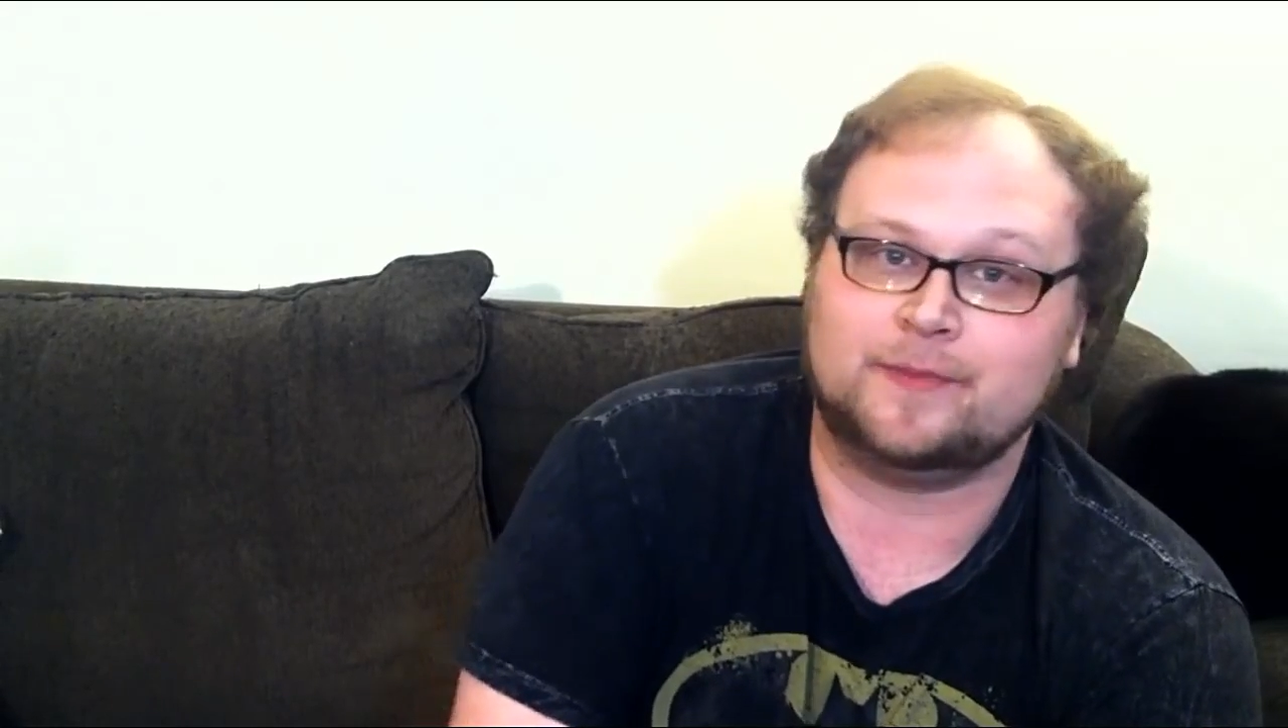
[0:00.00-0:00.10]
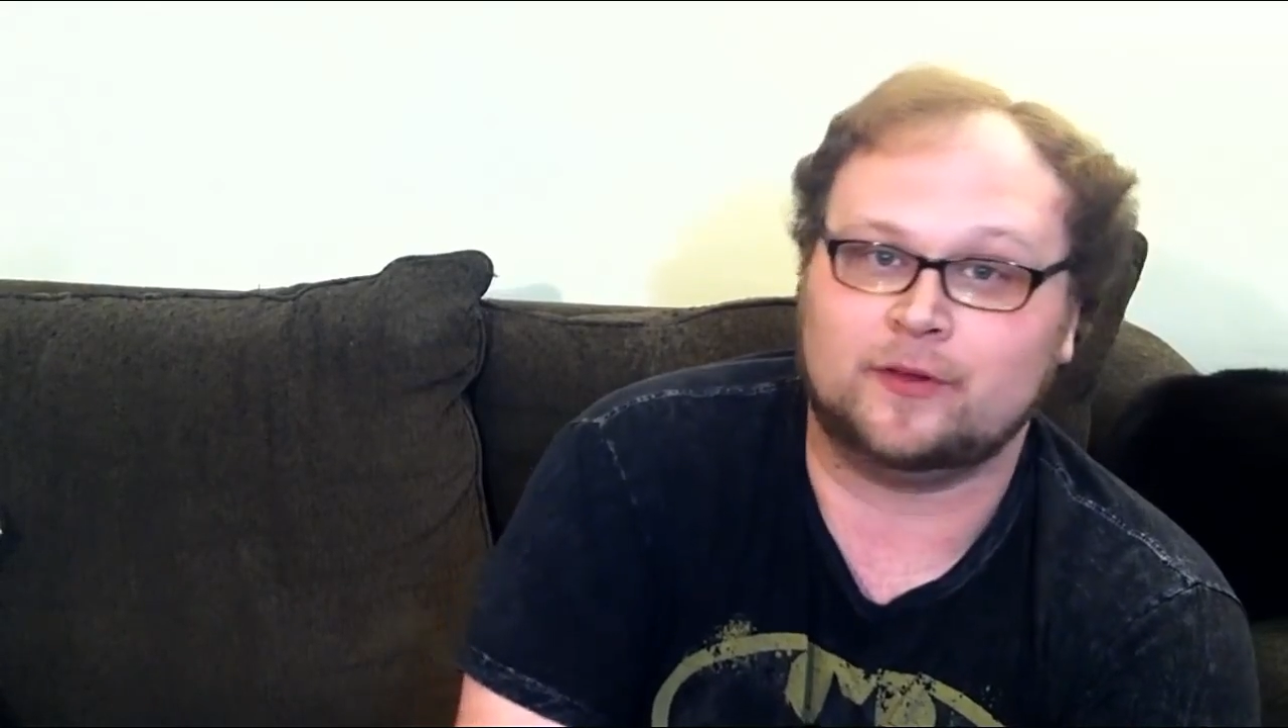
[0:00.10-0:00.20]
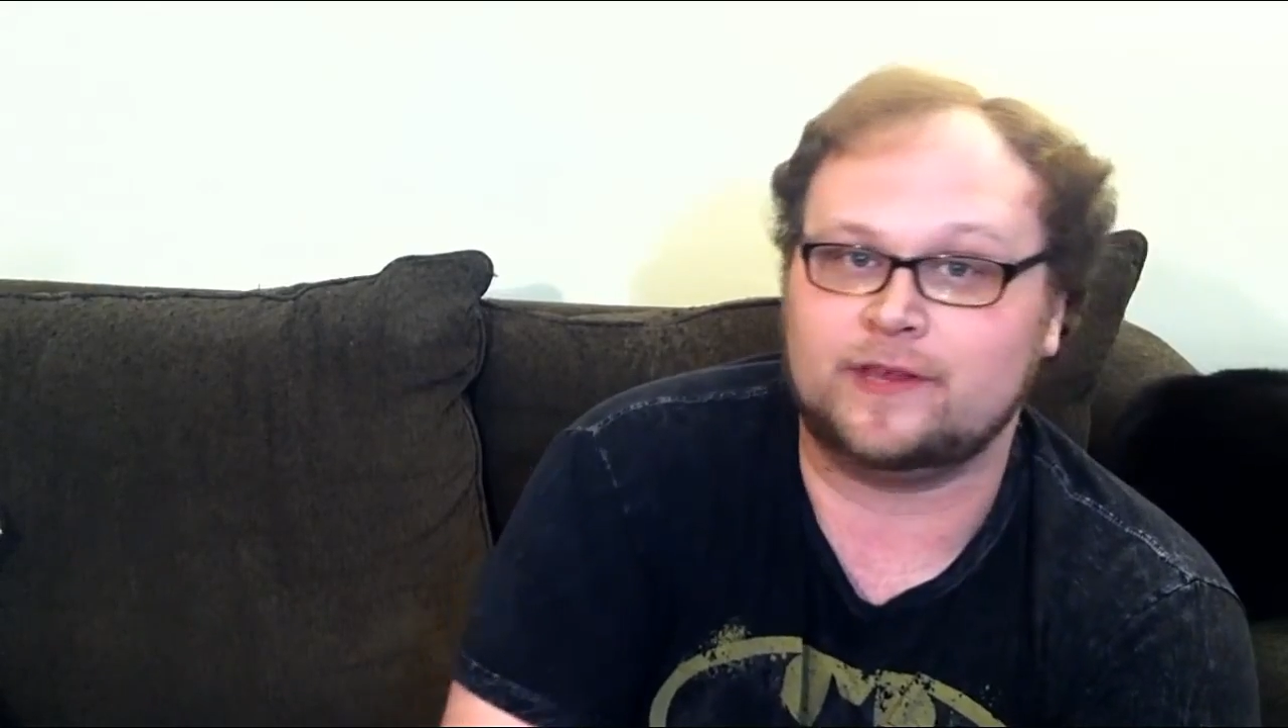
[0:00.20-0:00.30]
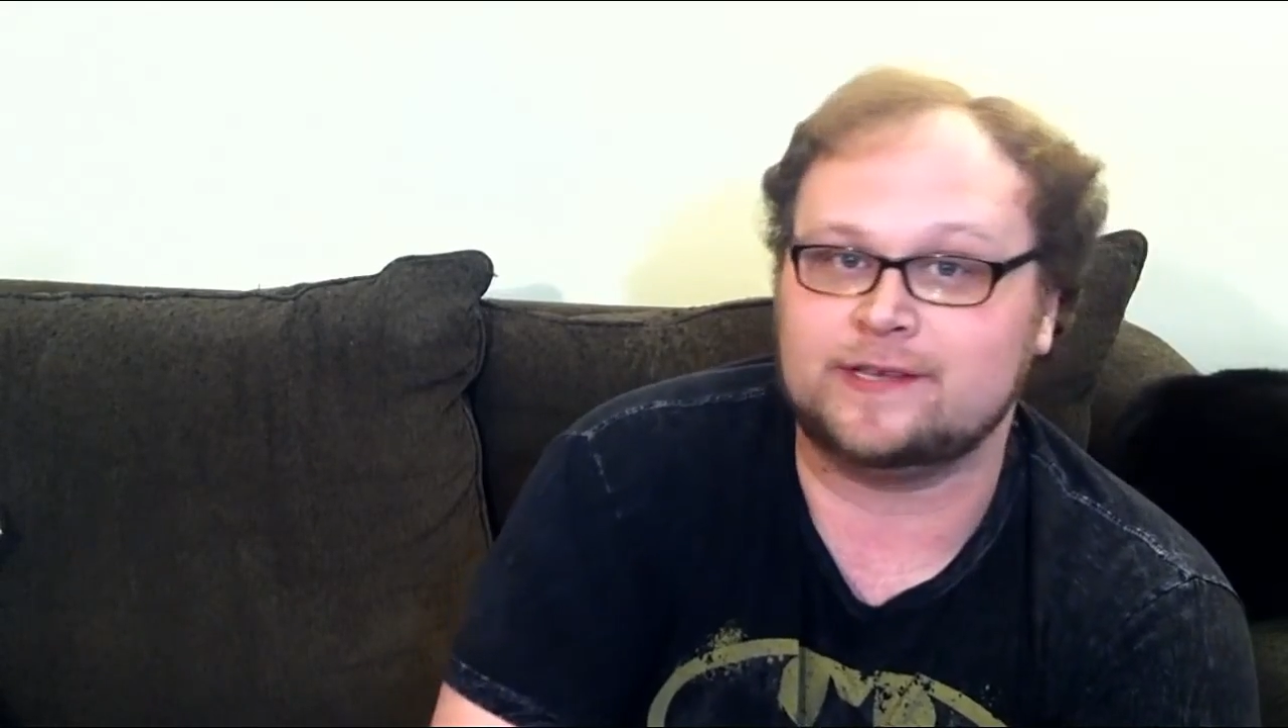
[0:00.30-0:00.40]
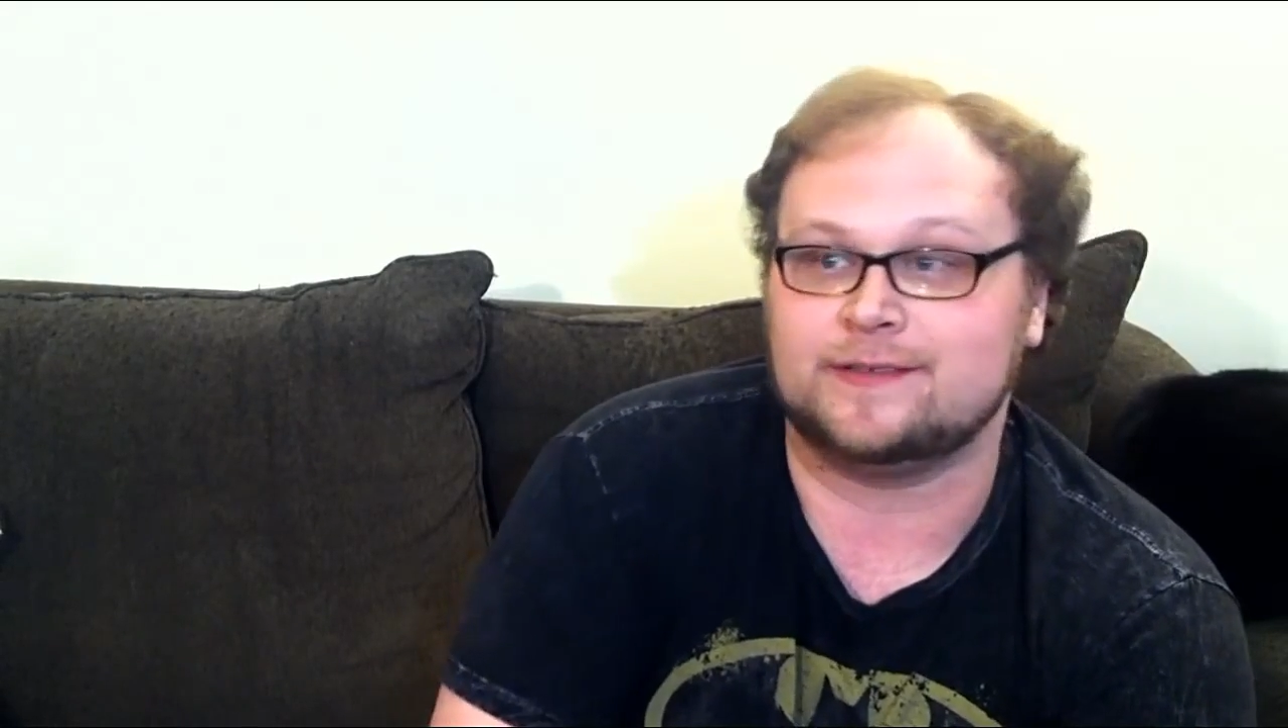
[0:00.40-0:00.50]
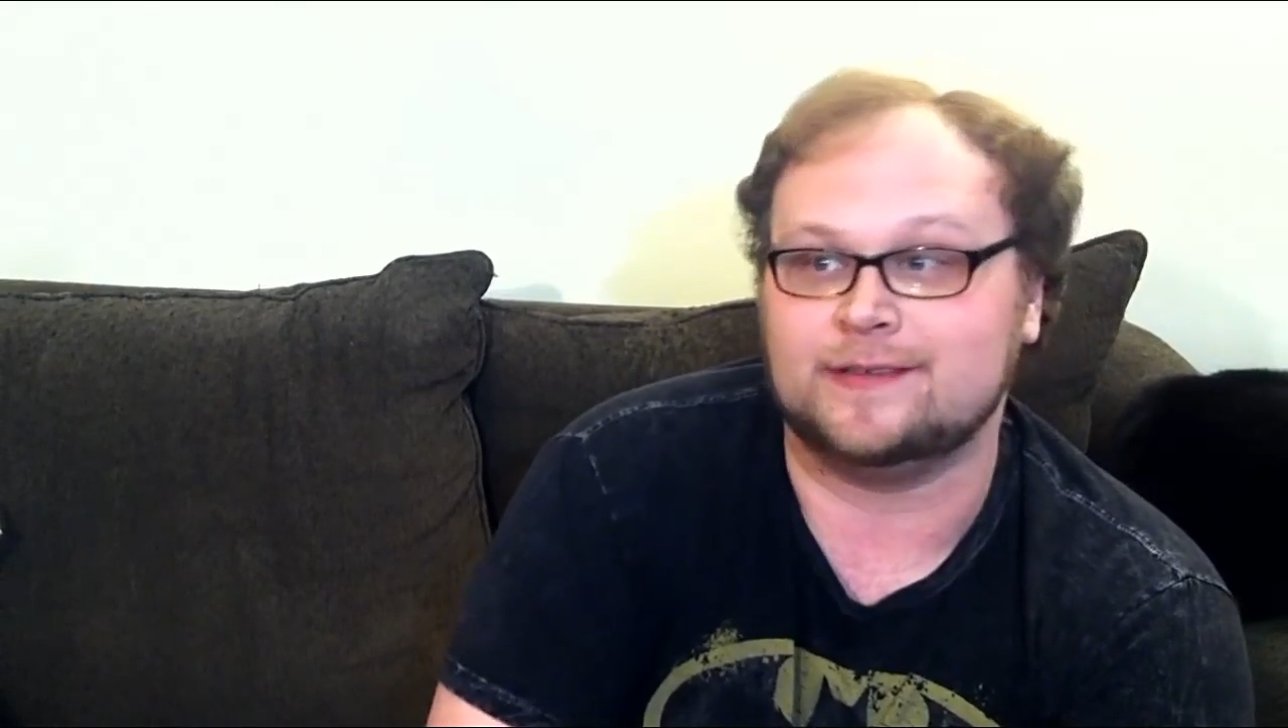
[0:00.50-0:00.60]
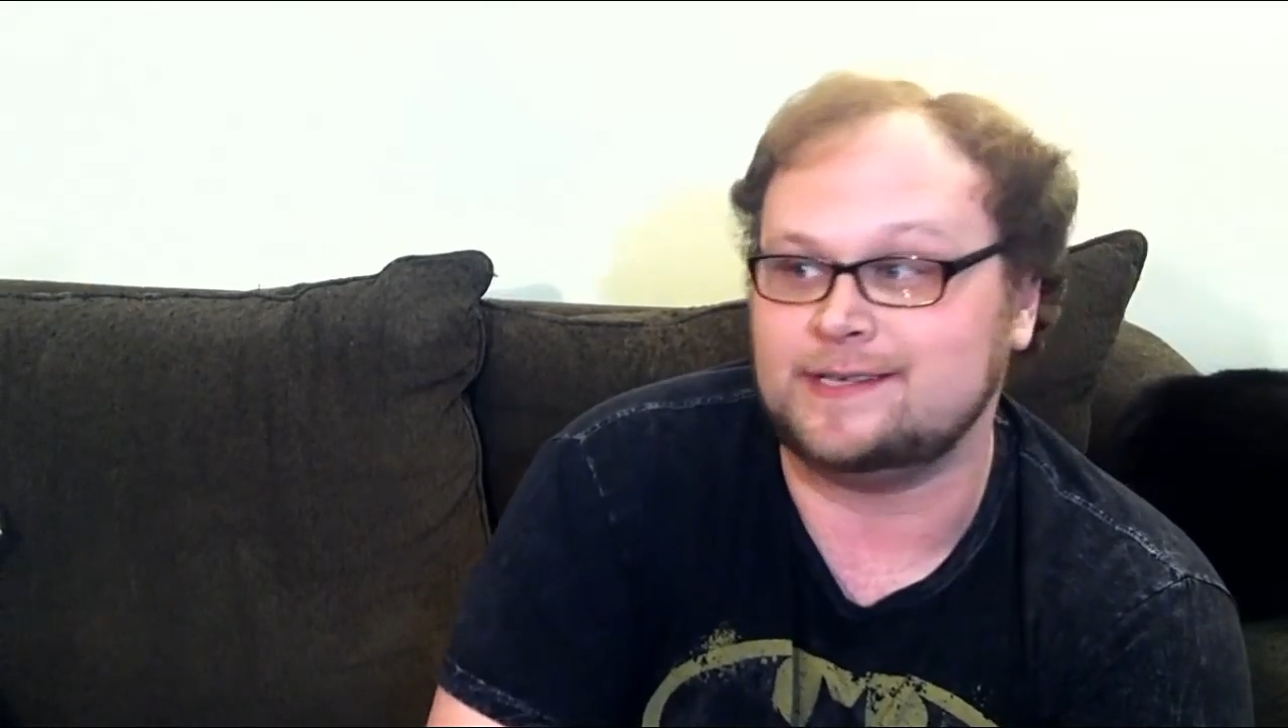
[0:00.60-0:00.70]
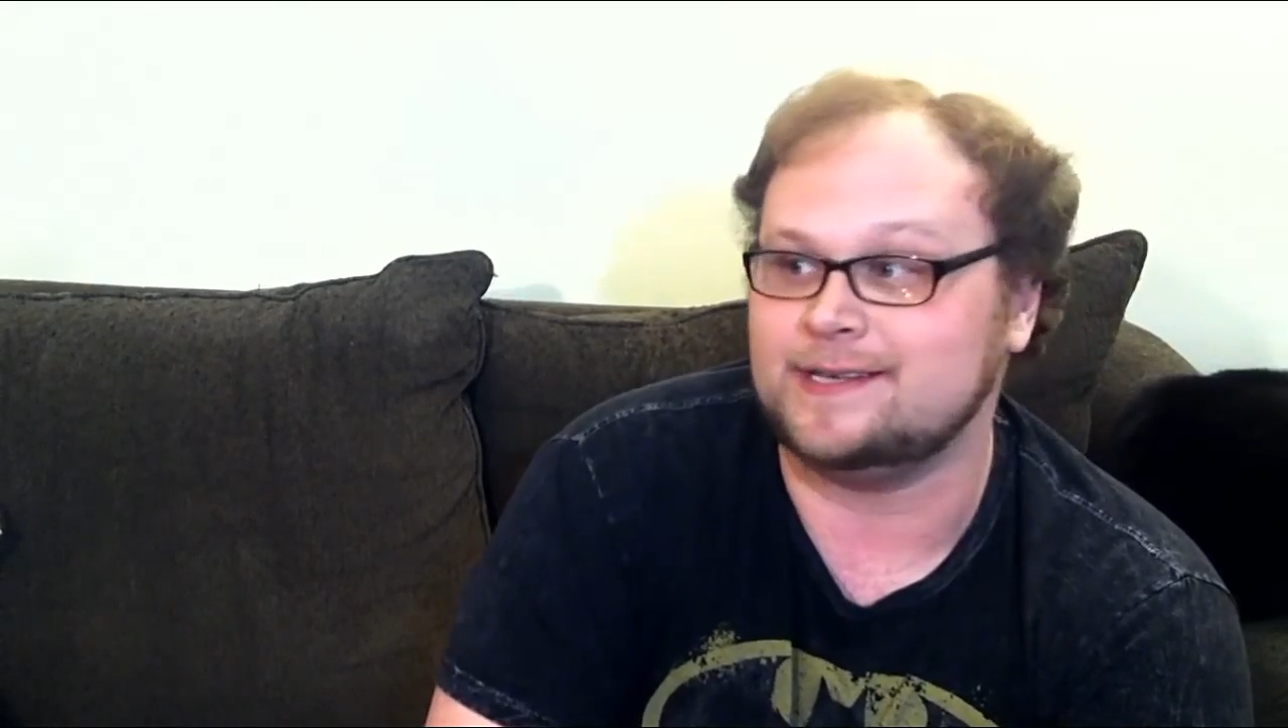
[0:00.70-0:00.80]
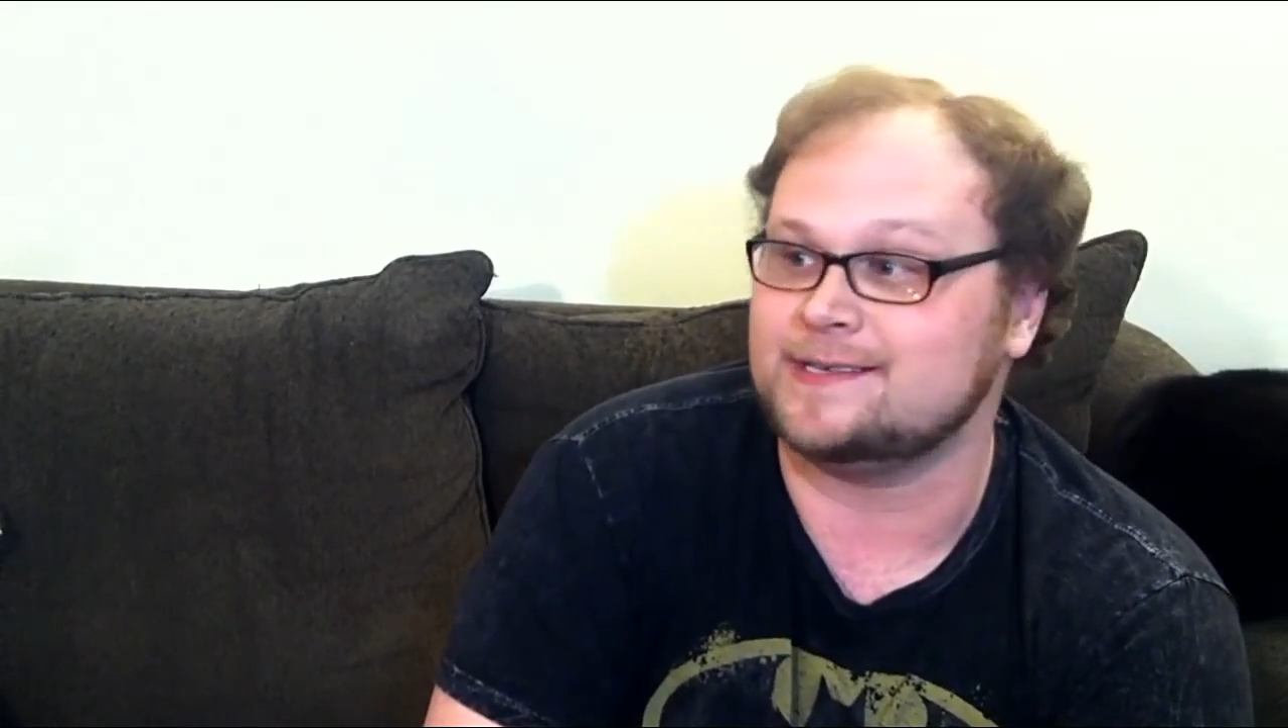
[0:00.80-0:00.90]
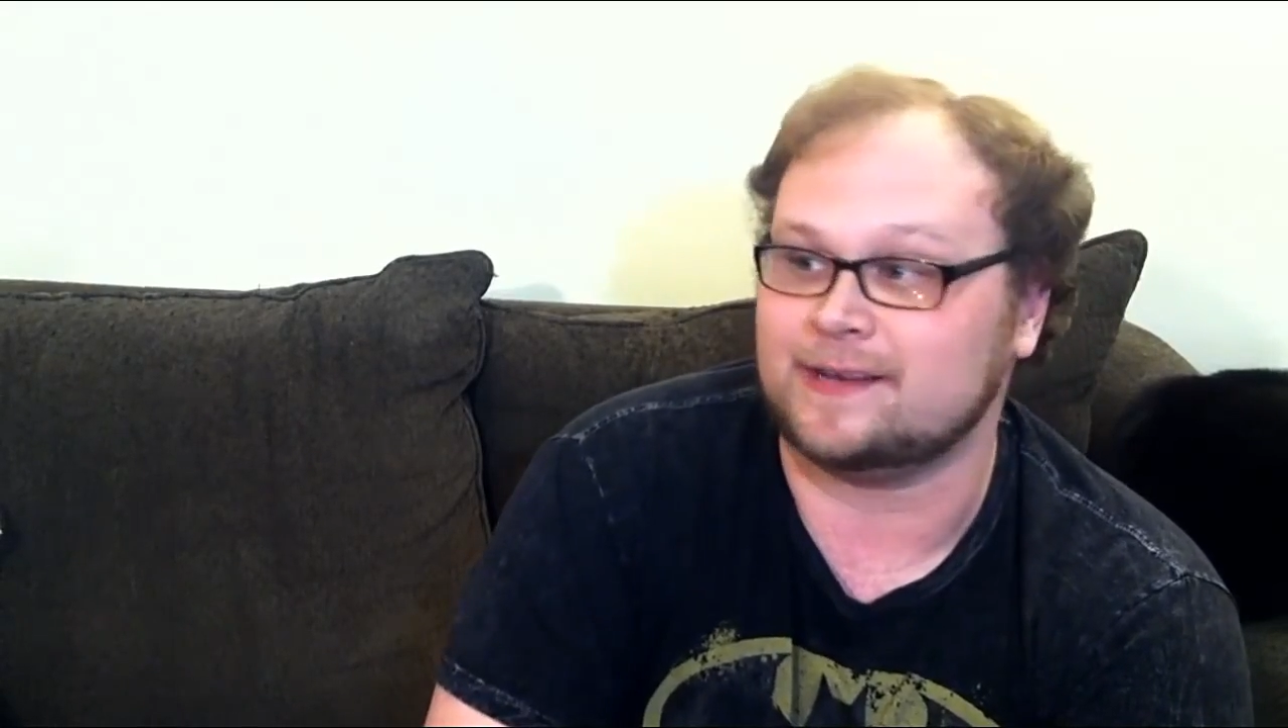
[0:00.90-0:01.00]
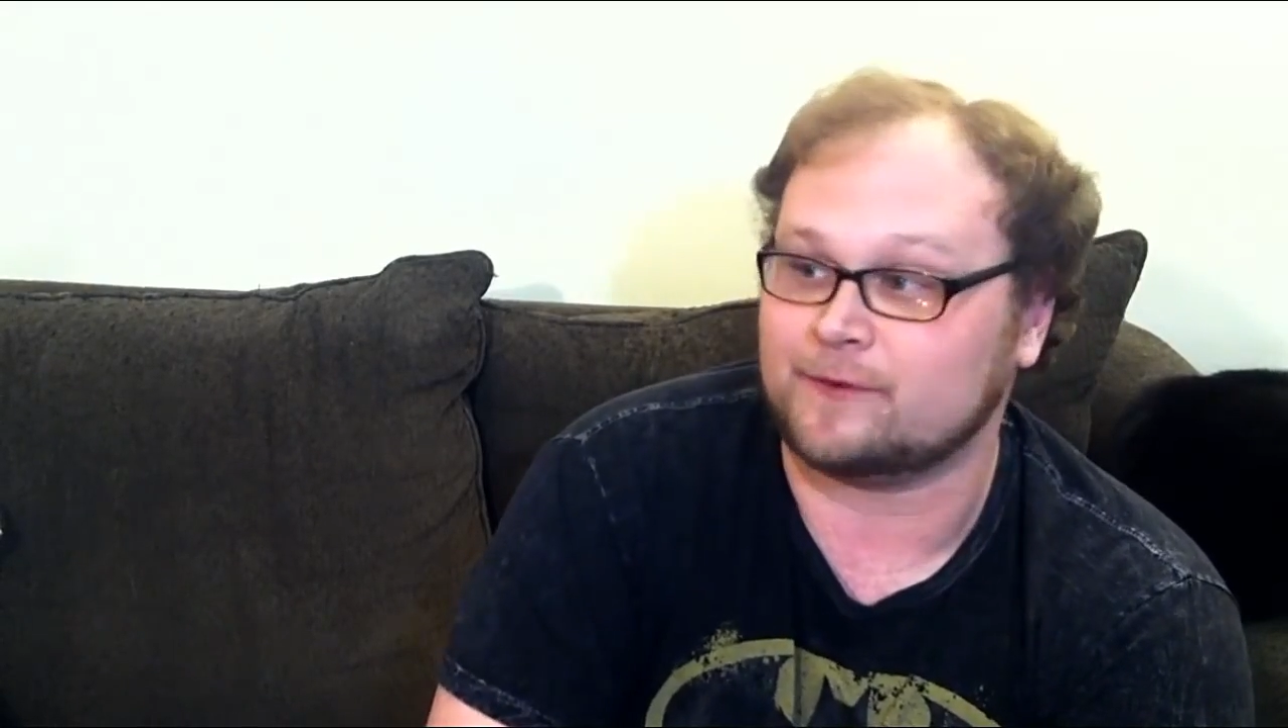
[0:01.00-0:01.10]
to build this, and this is,